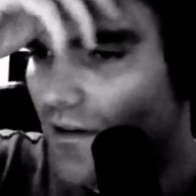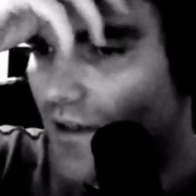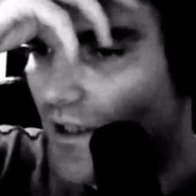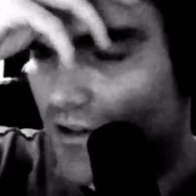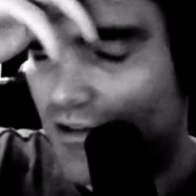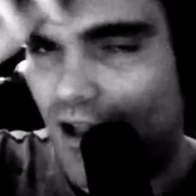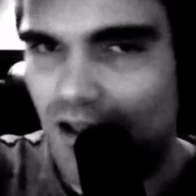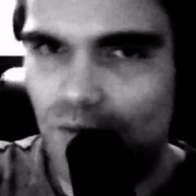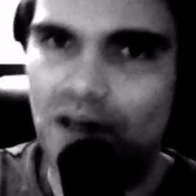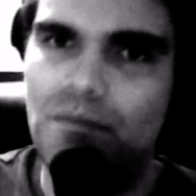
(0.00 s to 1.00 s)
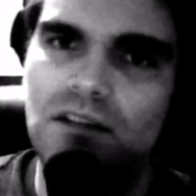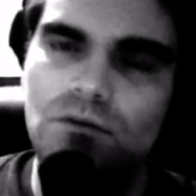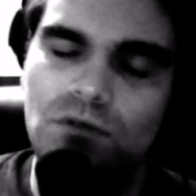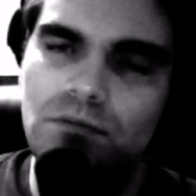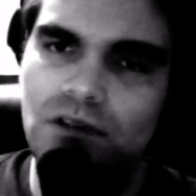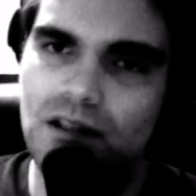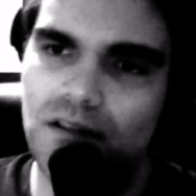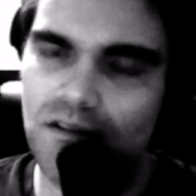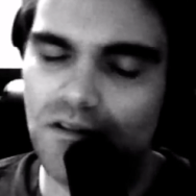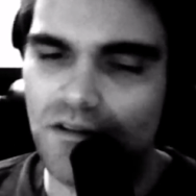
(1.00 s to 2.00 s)
in a solid when he makes a room
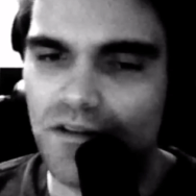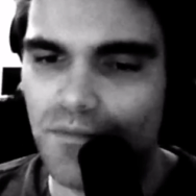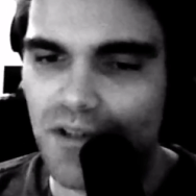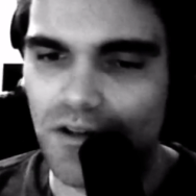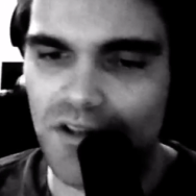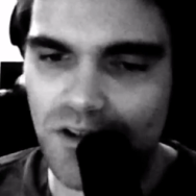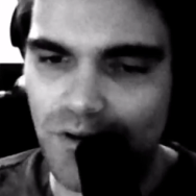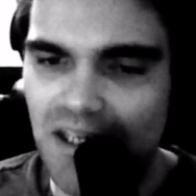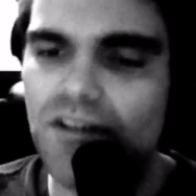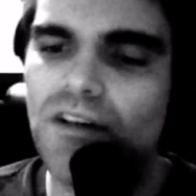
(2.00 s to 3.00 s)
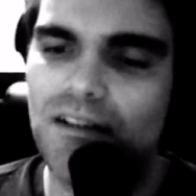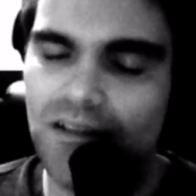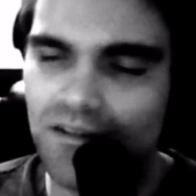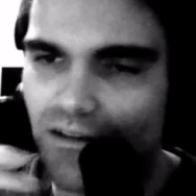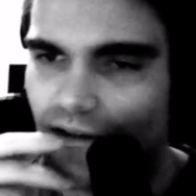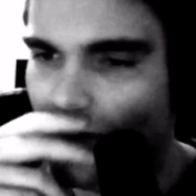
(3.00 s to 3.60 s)
transition or something, or a screen transition.